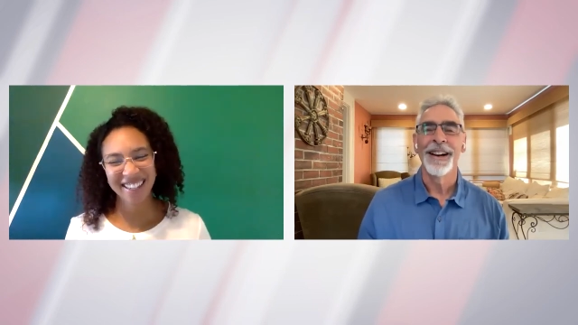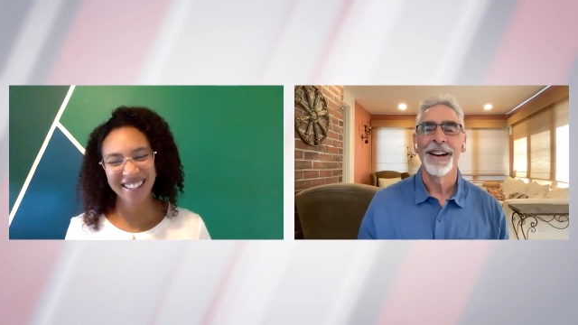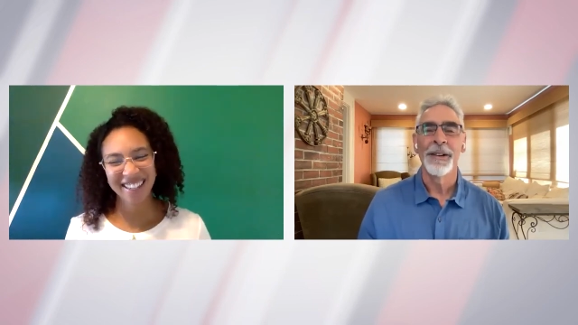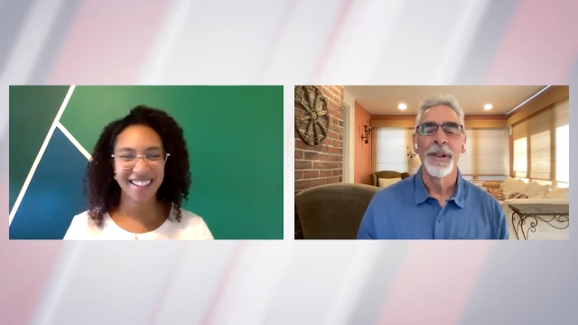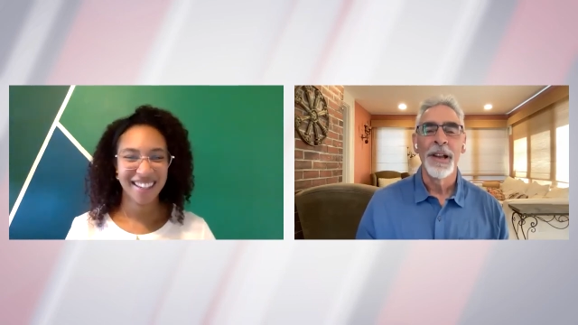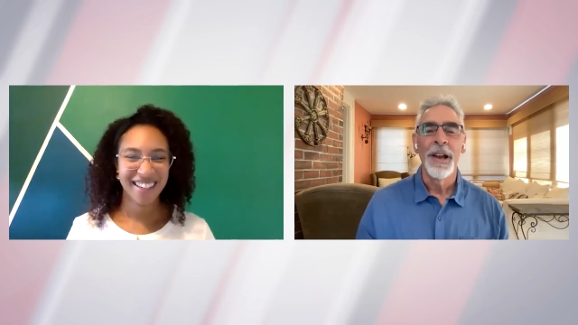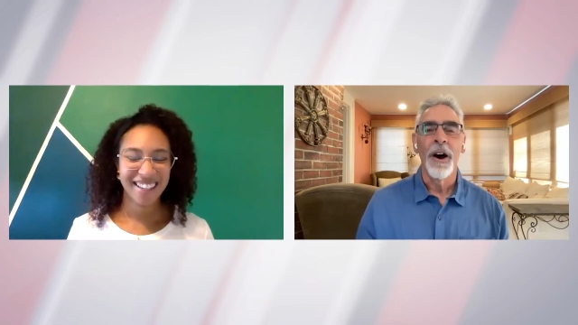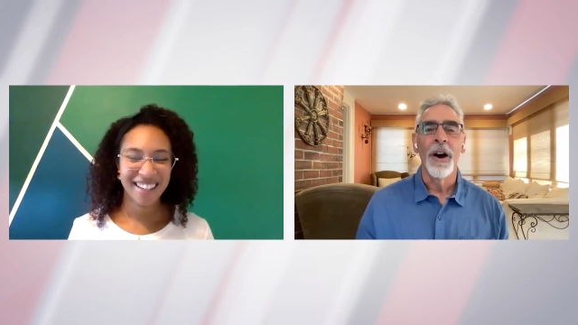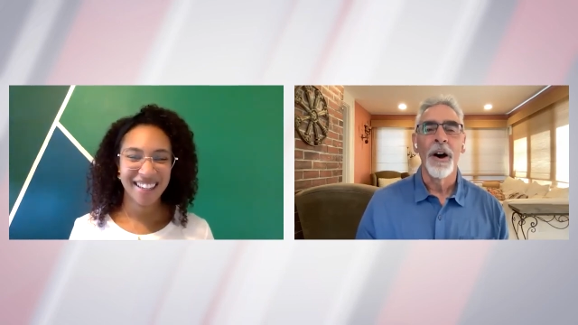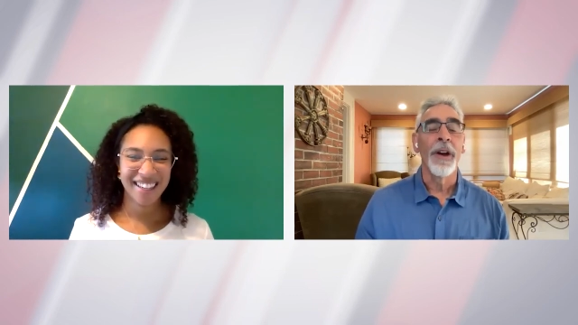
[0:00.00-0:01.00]
Speaker 1: um,
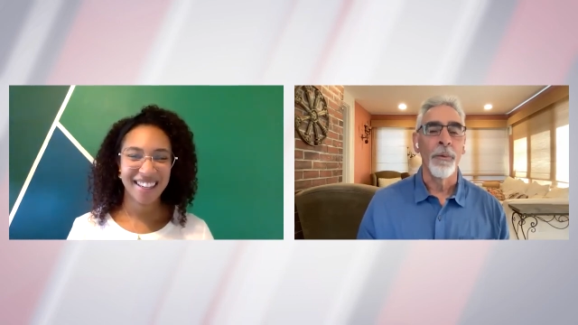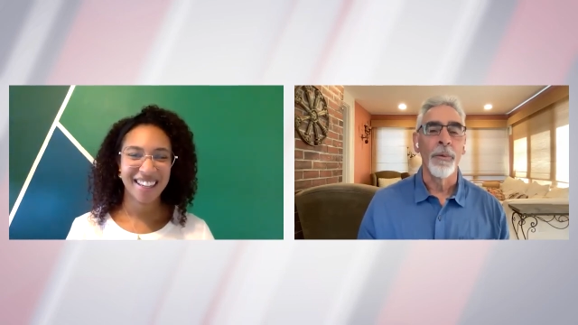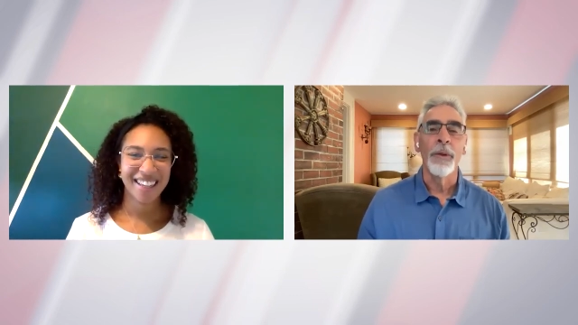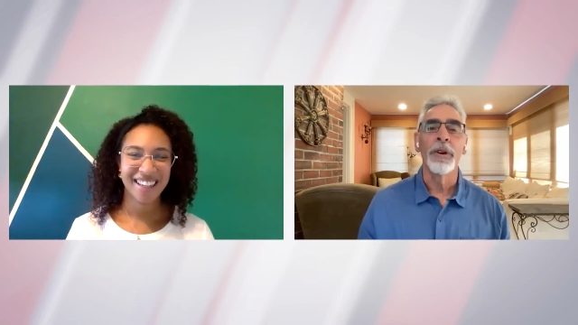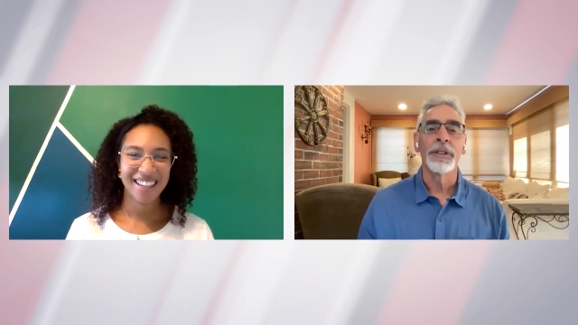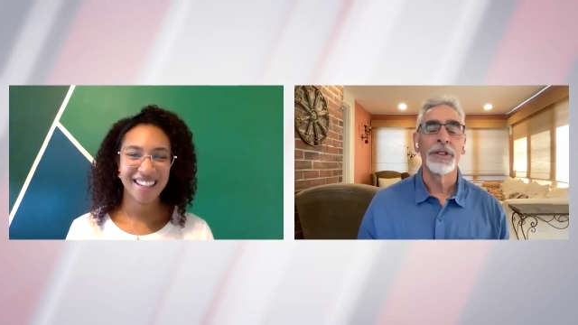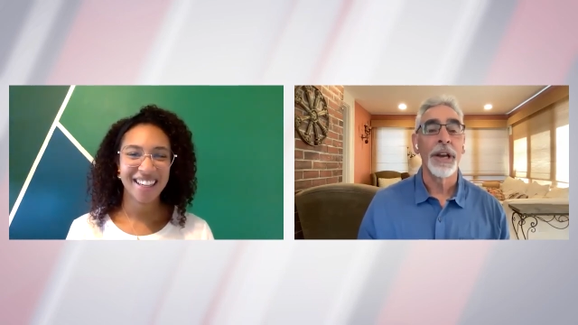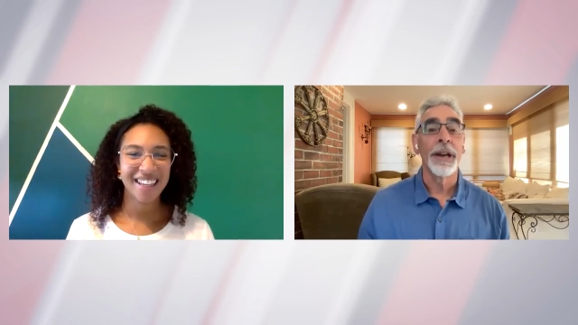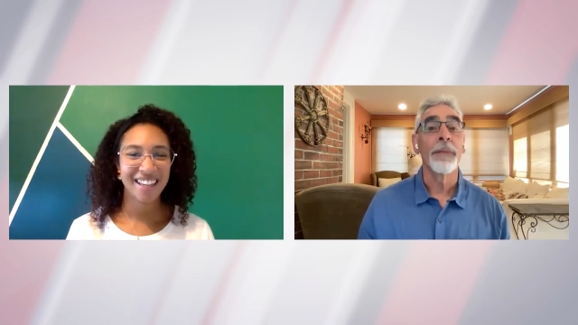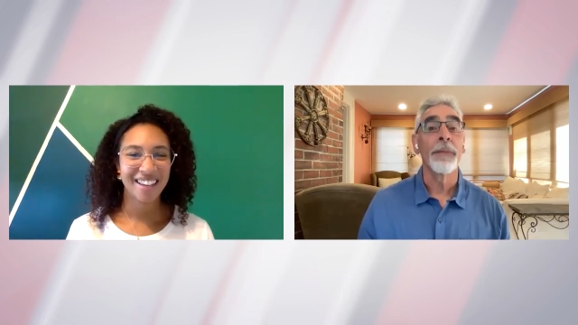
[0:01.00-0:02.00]
all right, we will
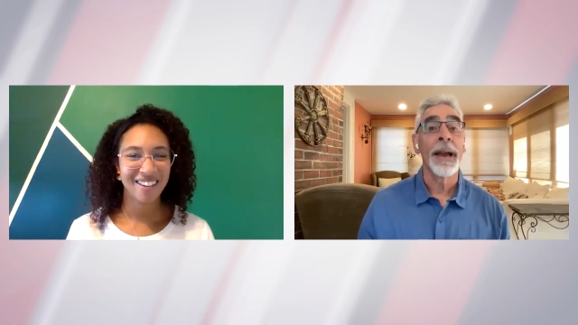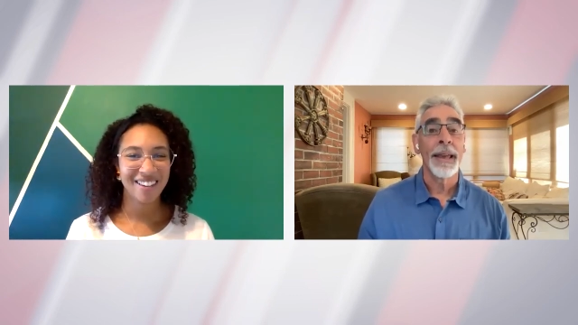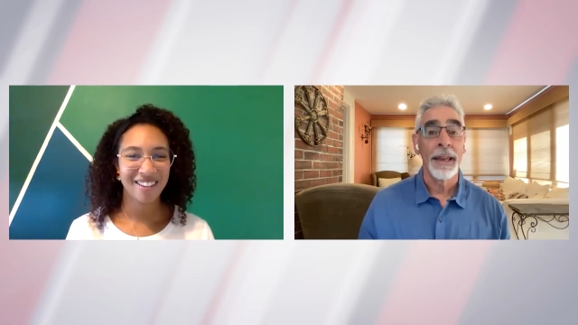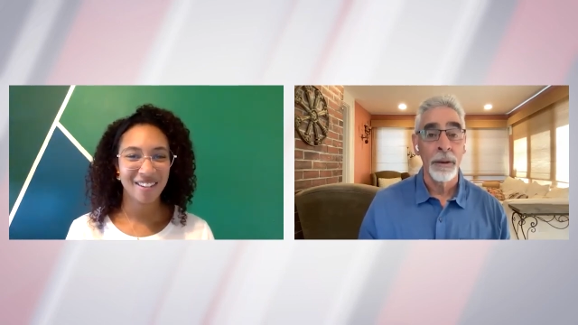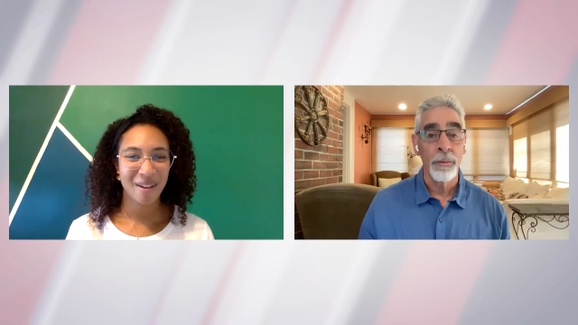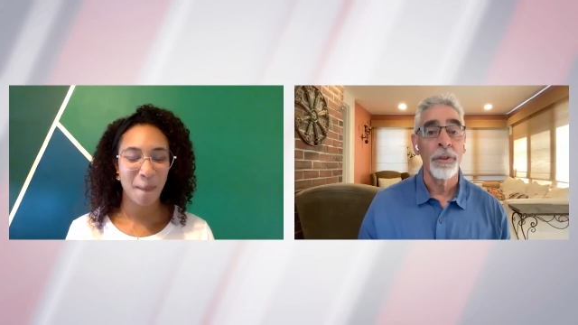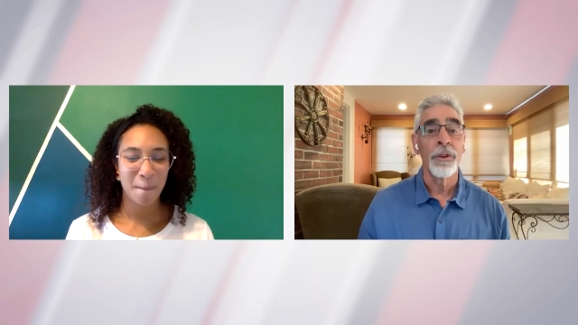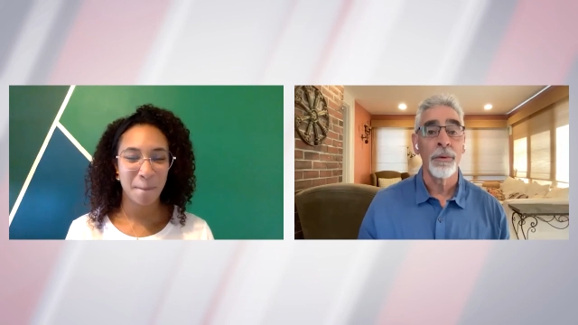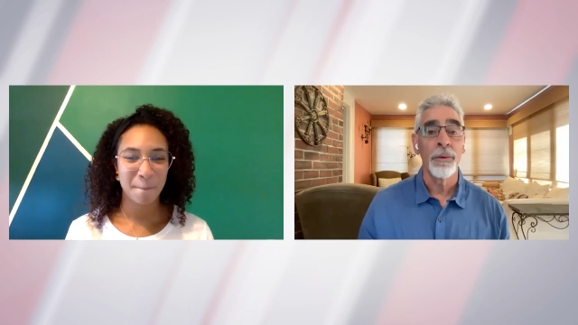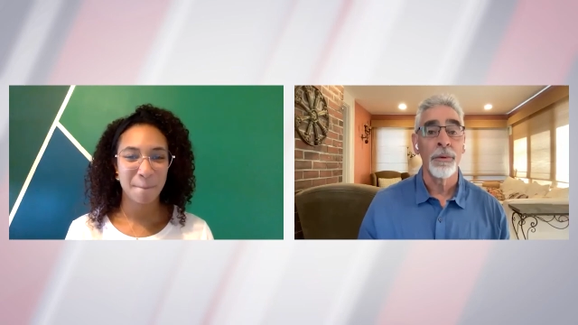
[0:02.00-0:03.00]
check back in
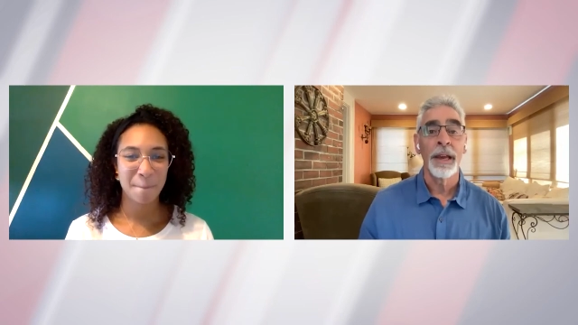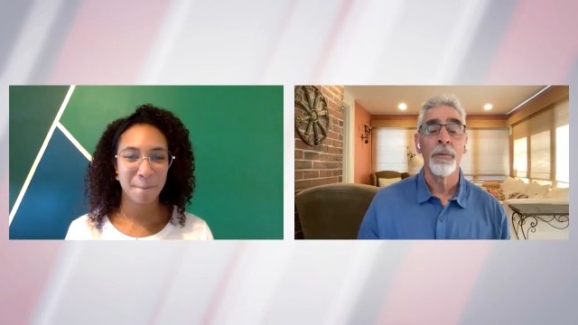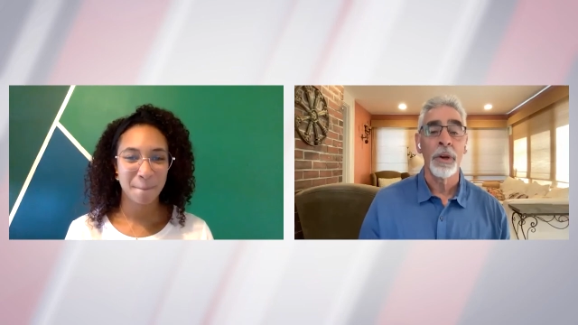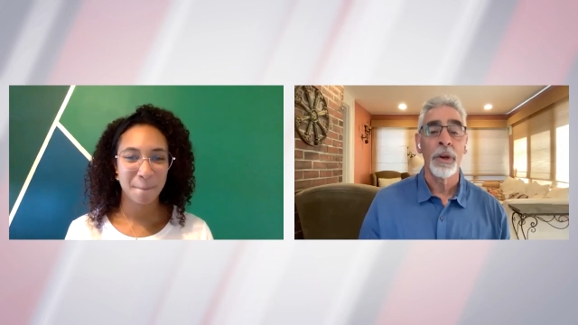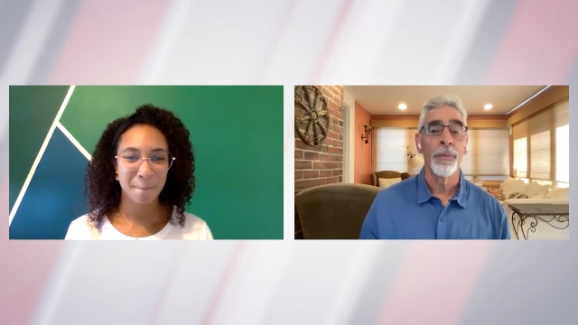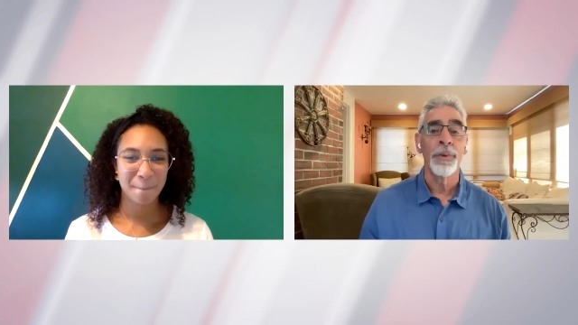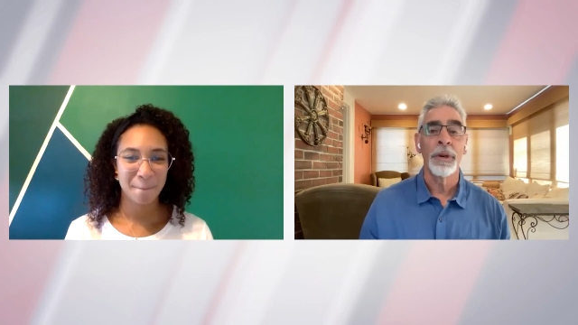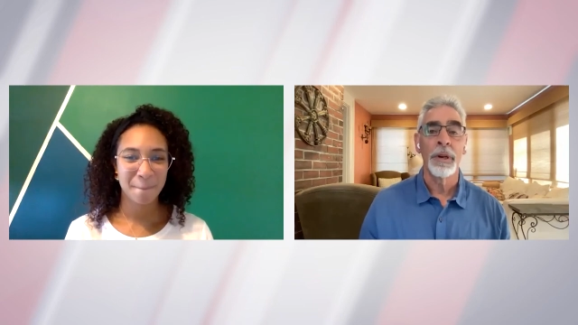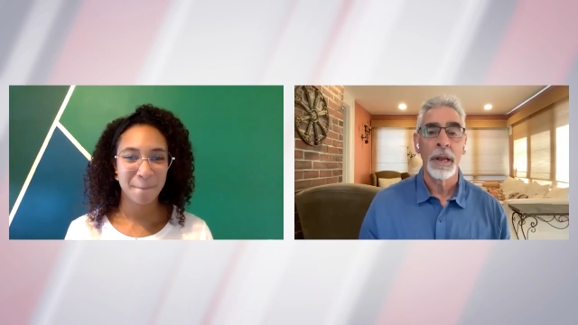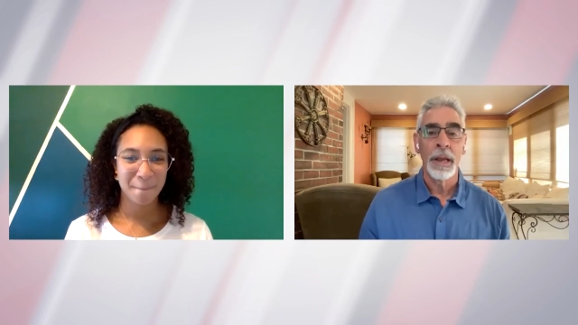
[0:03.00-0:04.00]
with you again. We hope
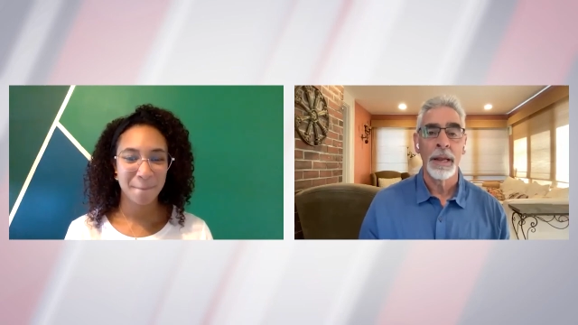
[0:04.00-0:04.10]
and